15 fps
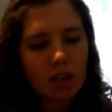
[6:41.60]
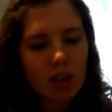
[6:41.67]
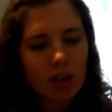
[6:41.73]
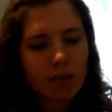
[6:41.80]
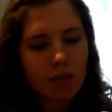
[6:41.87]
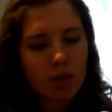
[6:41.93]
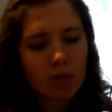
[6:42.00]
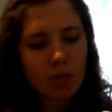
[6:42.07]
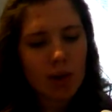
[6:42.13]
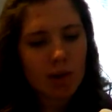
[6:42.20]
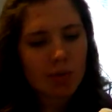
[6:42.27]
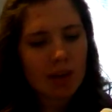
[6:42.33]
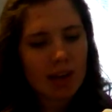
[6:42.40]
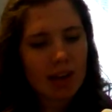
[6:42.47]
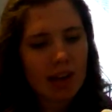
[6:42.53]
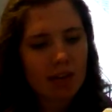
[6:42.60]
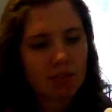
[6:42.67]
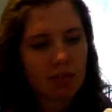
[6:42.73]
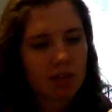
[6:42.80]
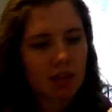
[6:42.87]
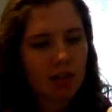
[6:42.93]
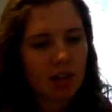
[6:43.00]
I've got quite a bit
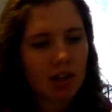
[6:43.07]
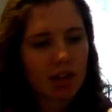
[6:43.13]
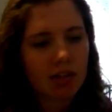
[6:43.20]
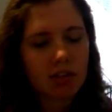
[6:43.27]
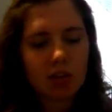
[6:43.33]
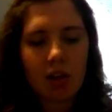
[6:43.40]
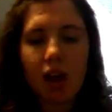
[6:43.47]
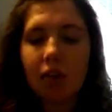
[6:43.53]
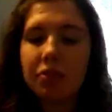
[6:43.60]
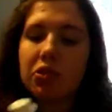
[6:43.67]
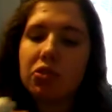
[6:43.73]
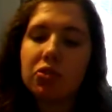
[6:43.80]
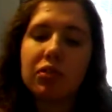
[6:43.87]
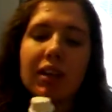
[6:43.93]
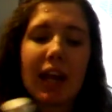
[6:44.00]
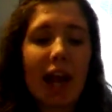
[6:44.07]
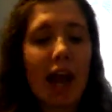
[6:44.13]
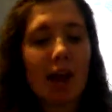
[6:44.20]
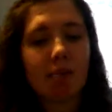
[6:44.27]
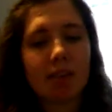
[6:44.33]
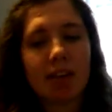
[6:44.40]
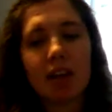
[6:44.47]
left, and I'm just really
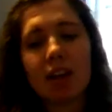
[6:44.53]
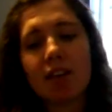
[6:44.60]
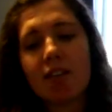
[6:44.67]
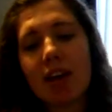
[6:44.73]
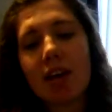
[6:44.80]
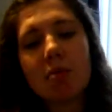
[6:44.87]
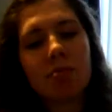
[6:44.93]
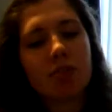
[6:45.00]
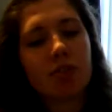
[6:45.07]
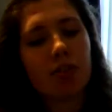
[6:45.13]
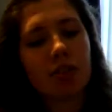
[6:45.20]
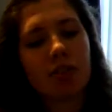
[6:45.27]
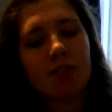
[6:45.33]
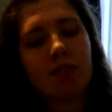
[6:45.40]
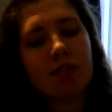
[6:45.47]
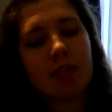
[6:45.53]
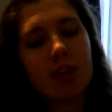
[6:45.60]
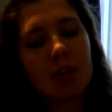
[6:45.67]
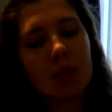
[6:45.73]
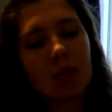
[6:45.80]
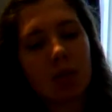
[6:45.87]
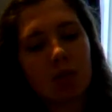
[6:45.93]
happy, and I've had it before and it
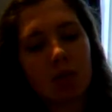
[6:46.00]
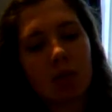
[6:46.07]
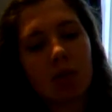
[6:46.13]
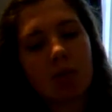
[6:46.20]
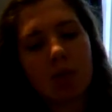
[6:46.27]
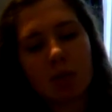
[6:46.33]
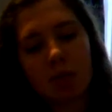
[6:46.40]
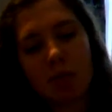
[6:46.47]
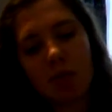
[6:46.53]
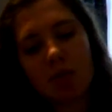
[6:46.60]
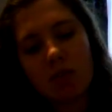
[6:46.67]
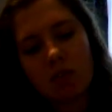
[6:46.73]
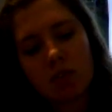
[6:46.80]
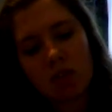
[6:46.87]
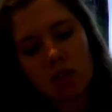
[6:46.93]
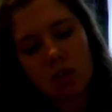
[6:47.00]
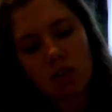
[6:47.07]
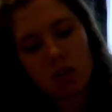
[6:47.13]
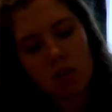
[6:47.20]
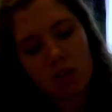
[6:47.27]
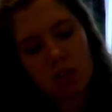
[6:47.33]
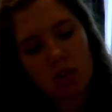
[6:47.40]
really works well on my spots.
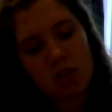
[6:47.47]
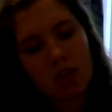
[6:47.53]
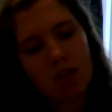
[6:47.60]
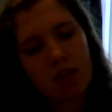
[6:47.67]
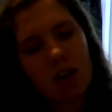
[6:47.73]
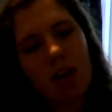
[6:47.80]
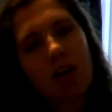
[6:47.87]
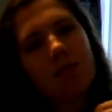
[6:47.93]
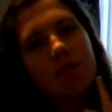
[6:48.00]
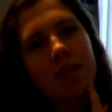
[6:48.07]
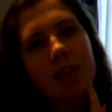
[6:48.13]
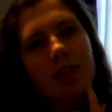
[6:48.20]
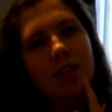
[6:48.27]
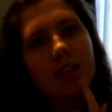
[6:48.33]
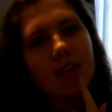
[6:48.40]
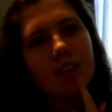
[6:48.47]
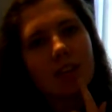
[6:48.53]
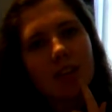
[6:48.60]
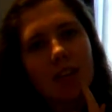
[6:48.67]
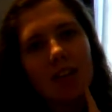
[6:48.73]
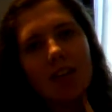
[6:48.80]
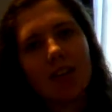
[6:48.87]
As you can
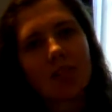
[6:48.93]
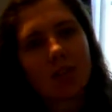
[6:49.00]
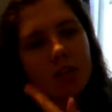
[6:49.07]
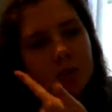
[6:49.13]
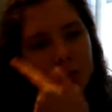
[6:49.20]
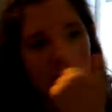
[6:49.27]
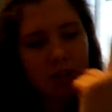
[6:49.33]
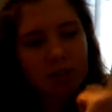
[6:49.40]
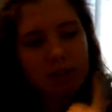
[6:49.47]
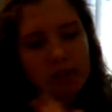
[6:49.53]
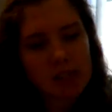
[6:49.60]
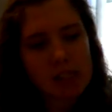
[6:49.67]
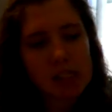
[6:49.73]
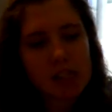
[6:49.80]
see, I've got a bit of